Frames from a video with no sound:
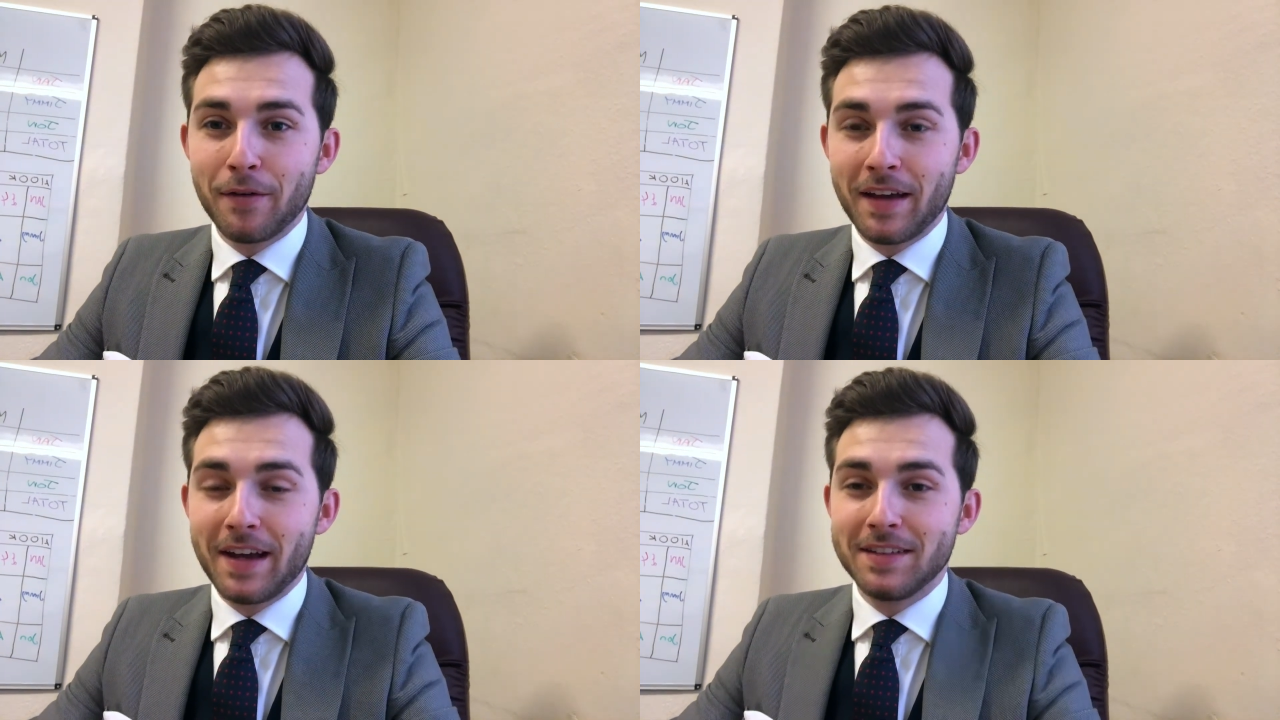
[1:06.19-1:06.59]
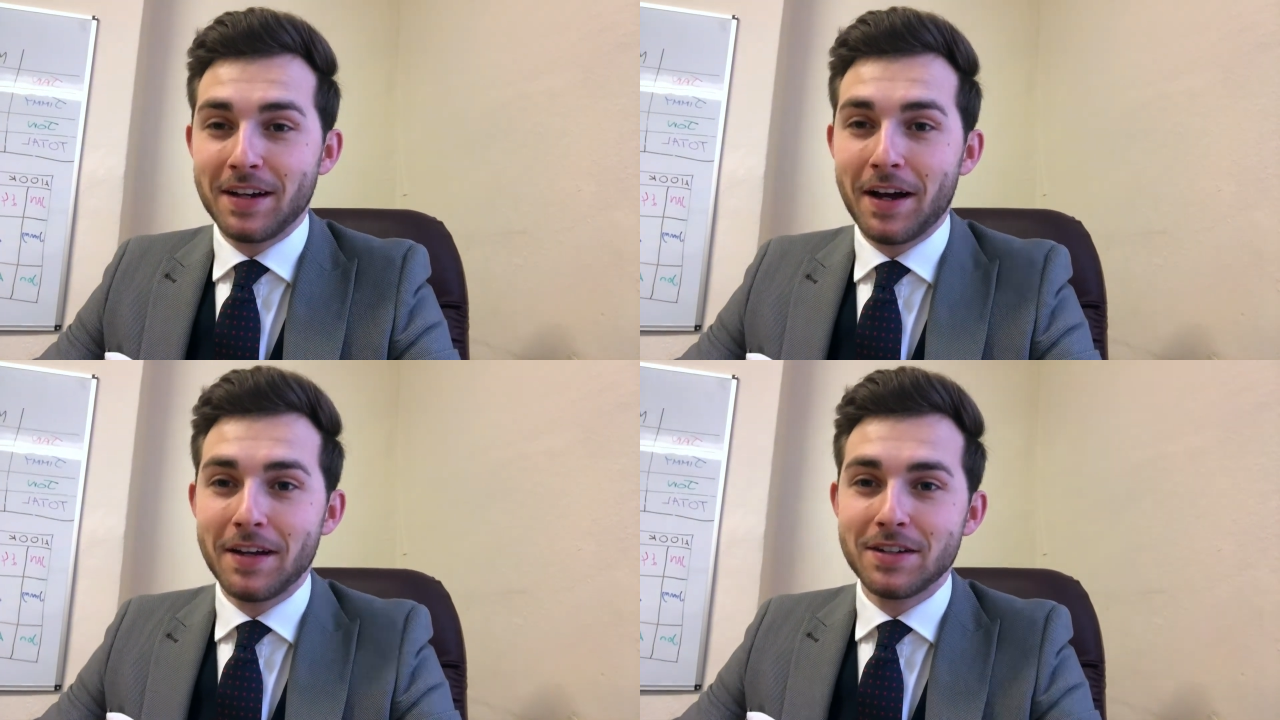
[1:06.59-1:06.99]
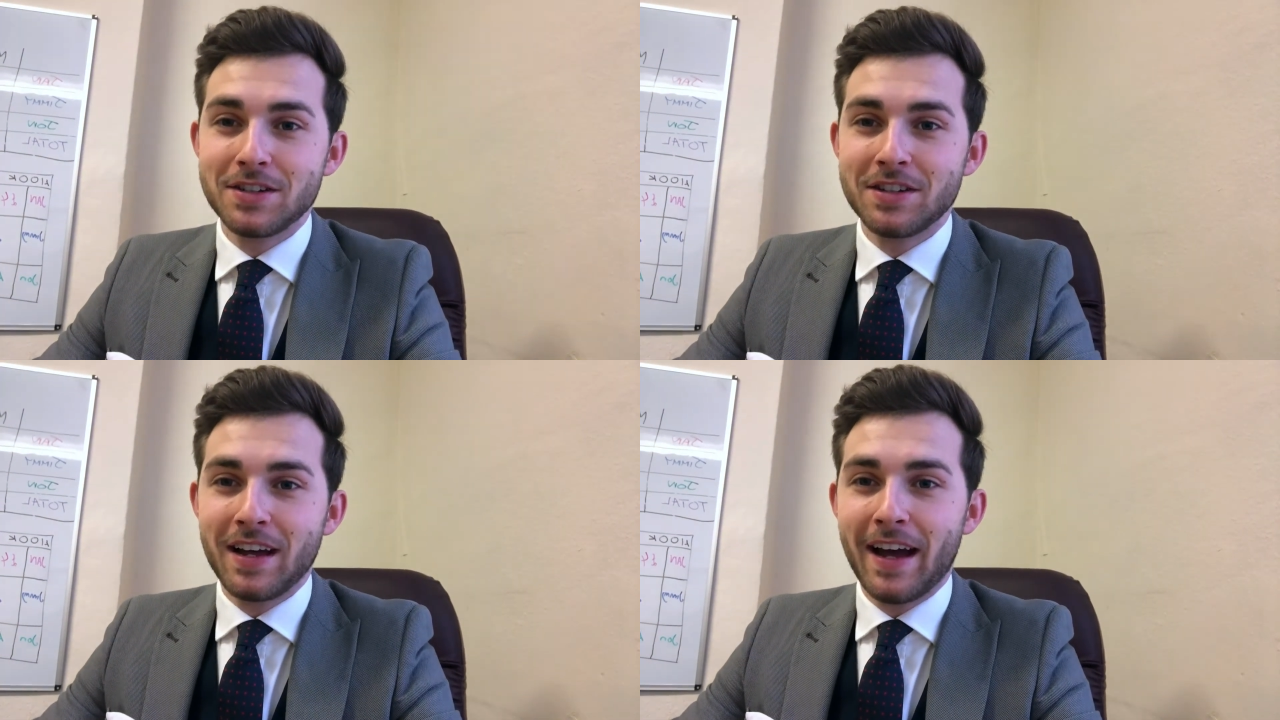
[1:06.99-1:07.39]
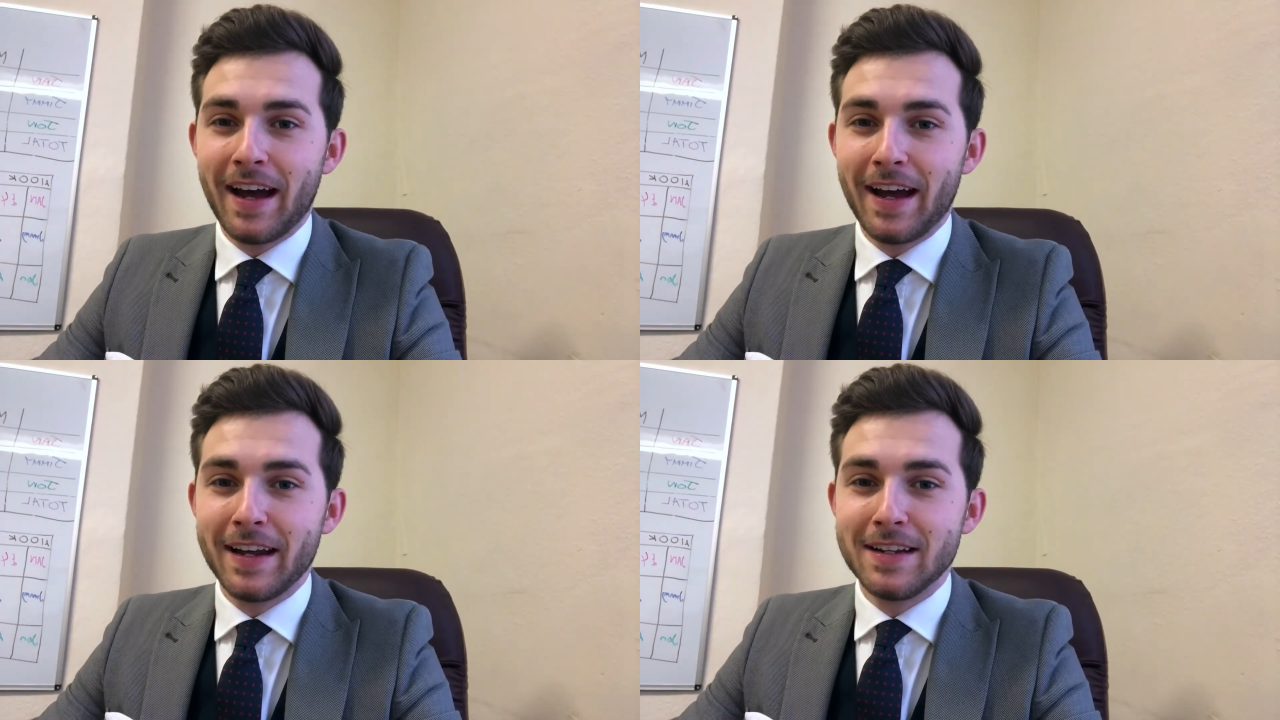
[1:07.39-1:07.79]
get in touch
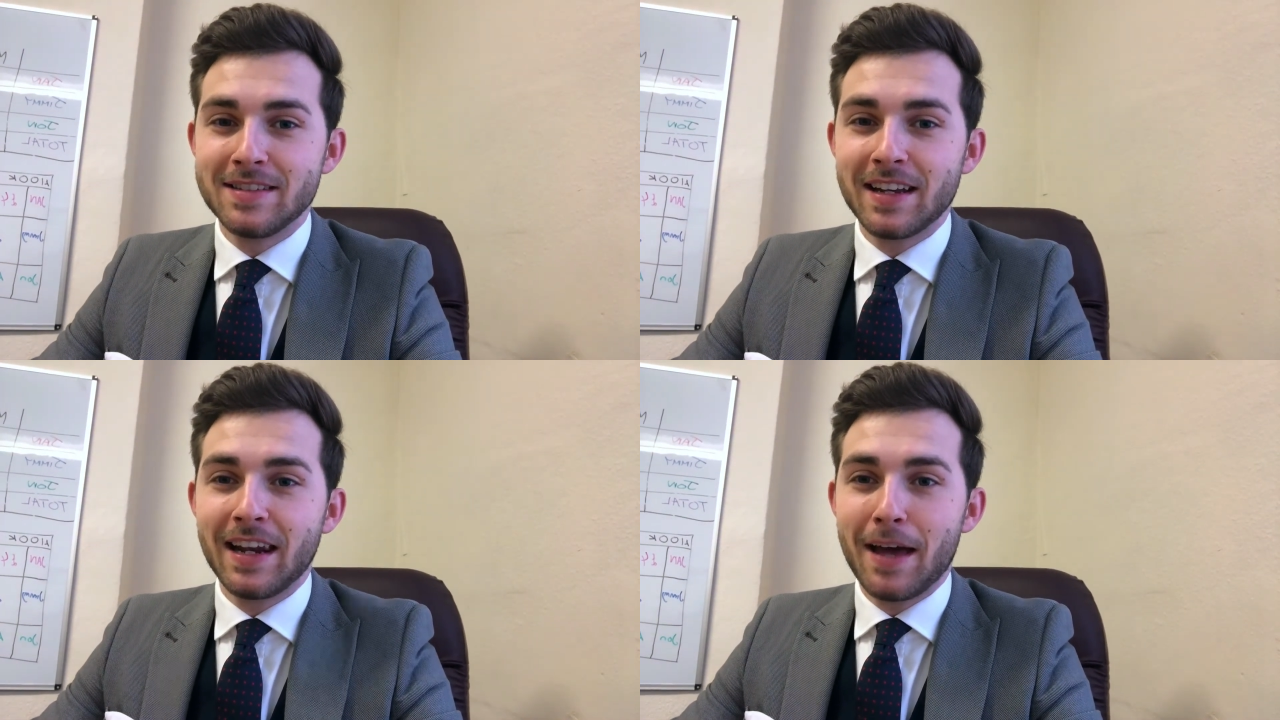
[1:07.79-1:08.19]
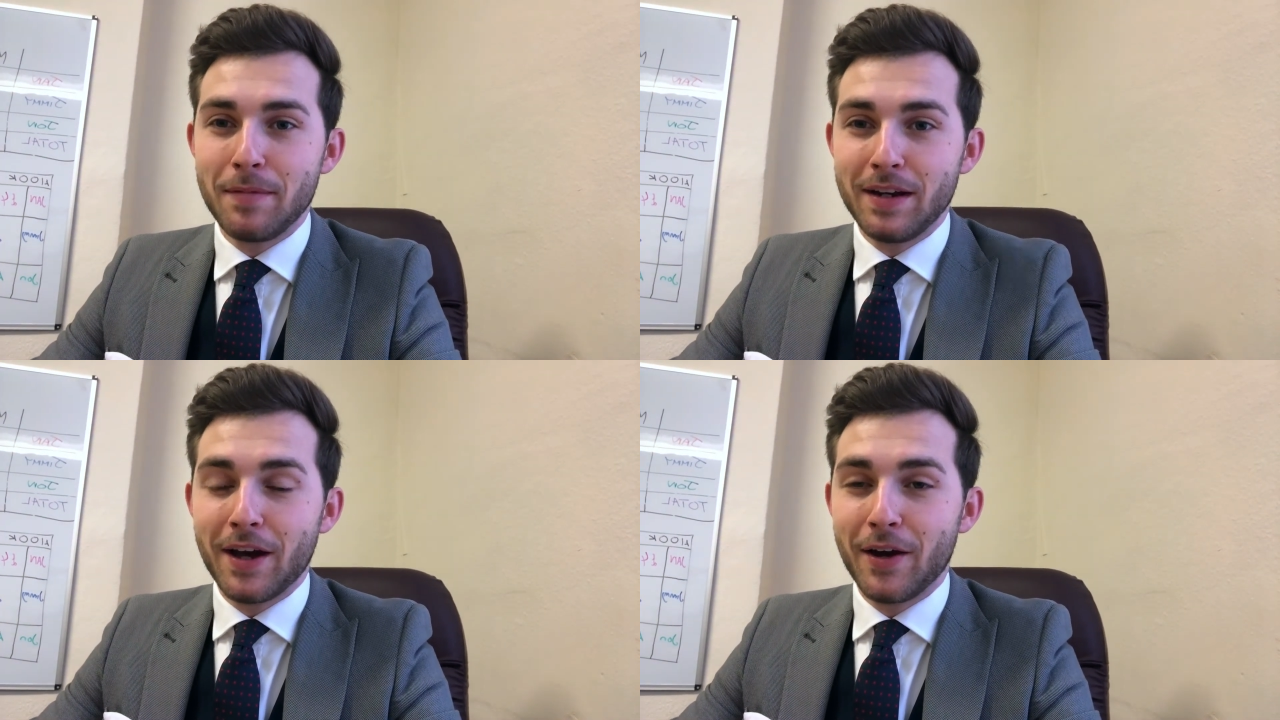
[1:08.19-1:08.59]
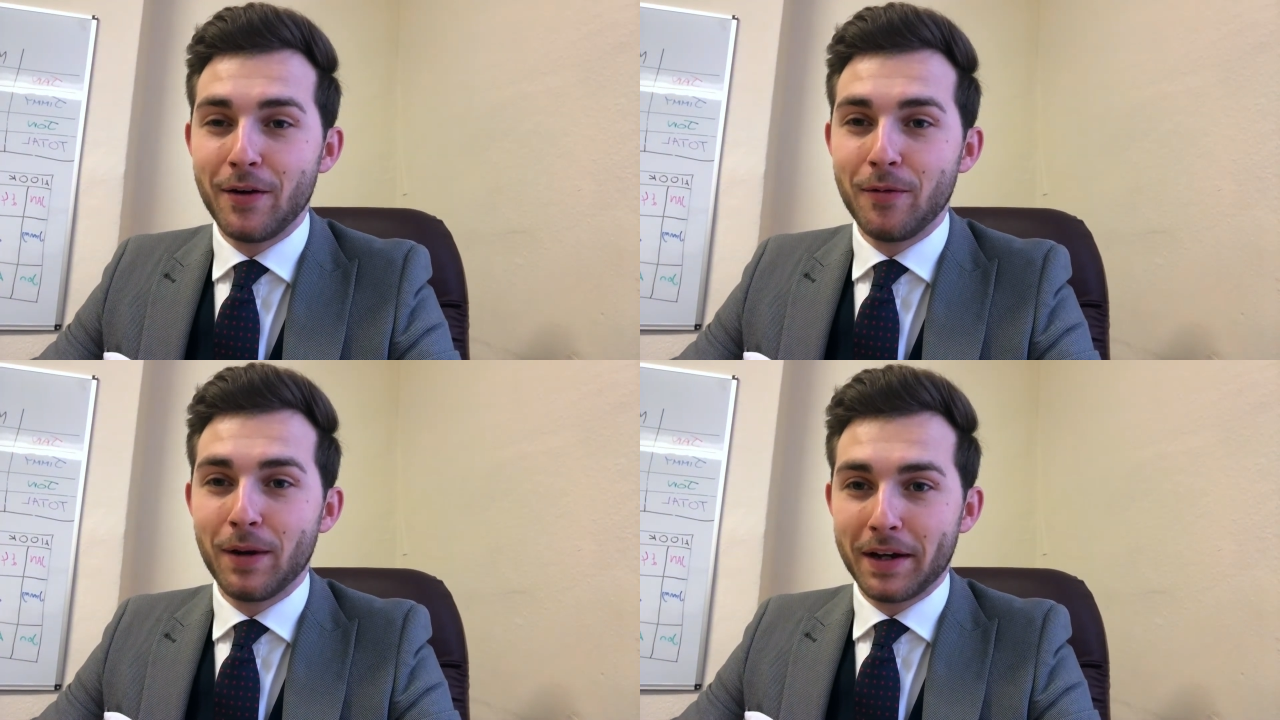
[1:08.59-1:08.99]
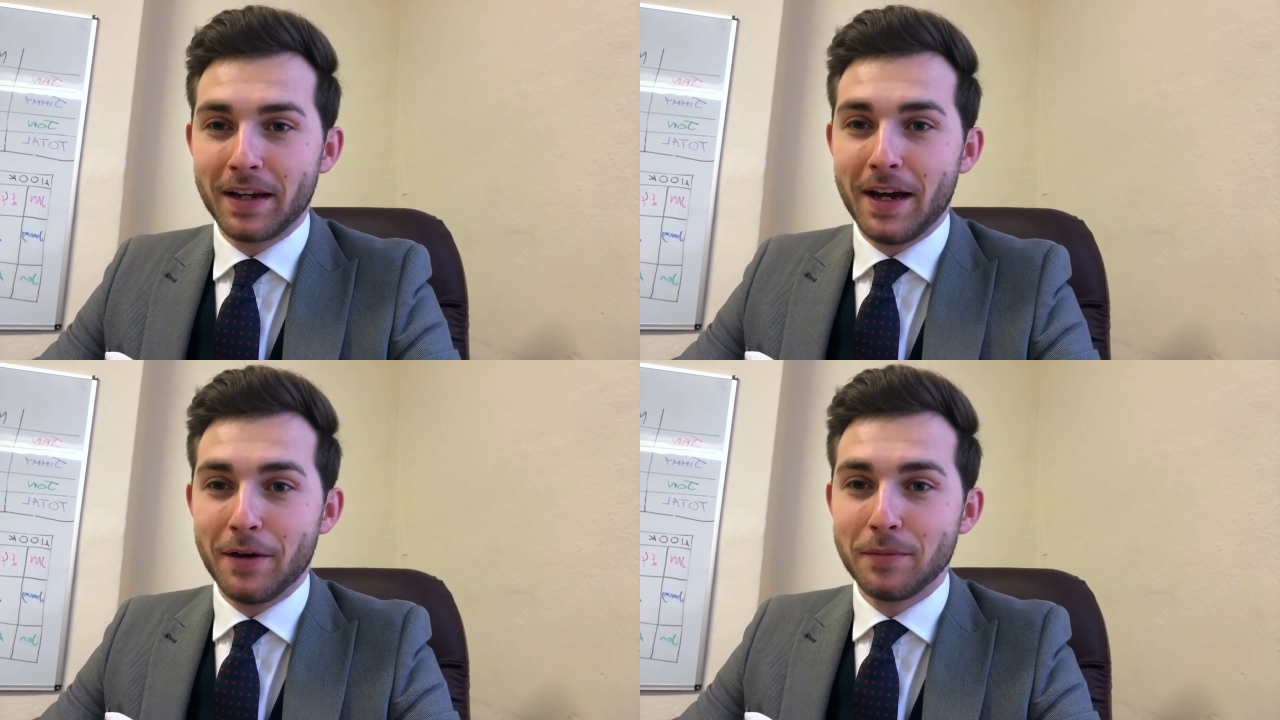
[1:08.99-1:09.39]
and let me know when I can
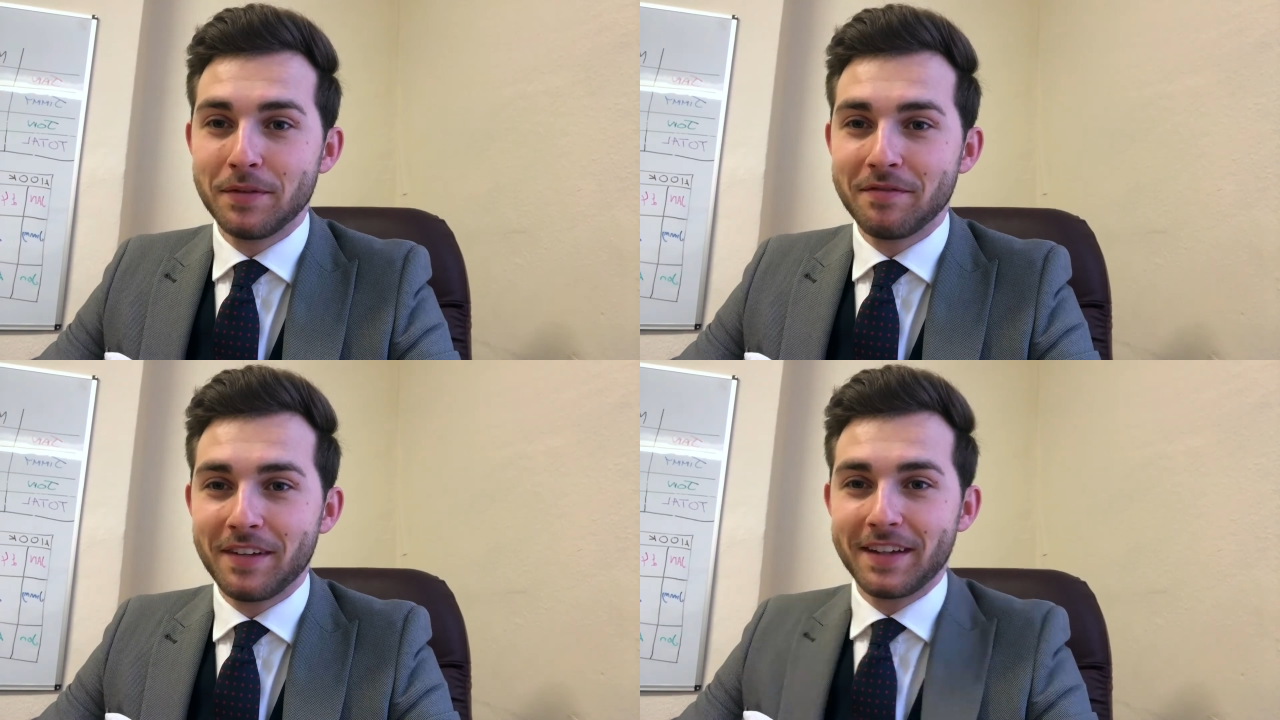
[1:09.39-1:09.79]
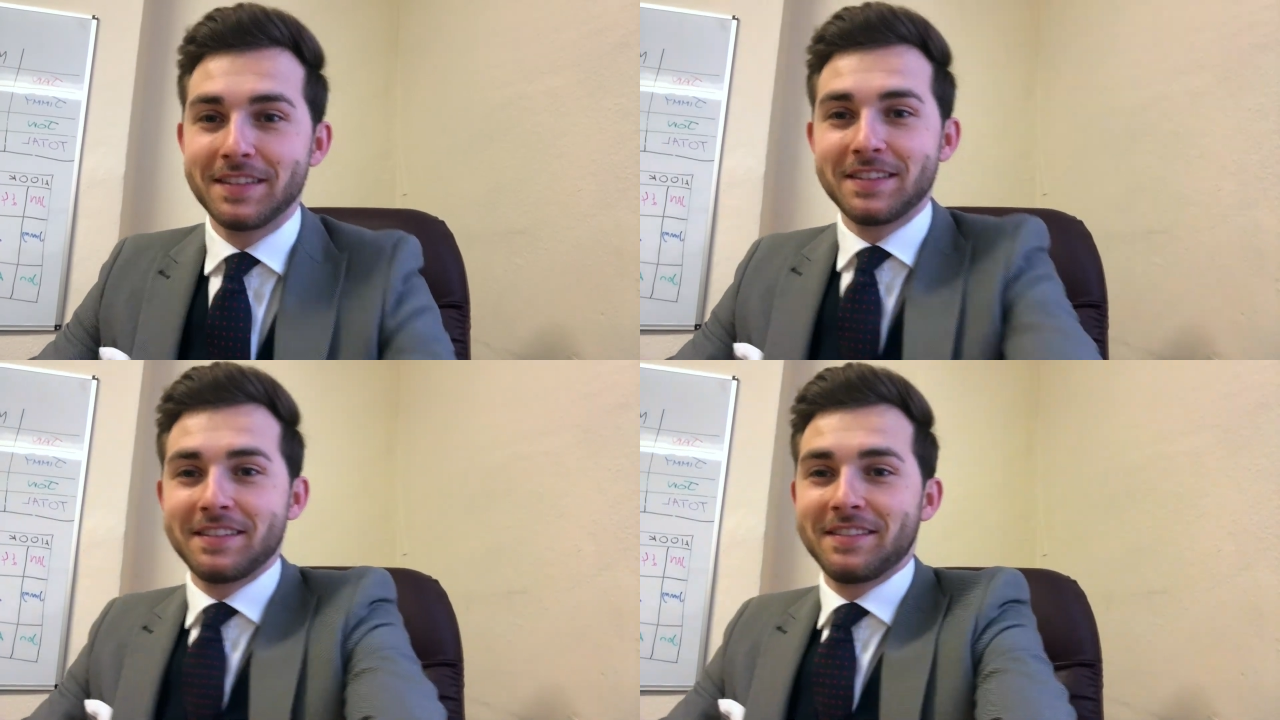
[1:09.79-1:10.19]
help. Thanks.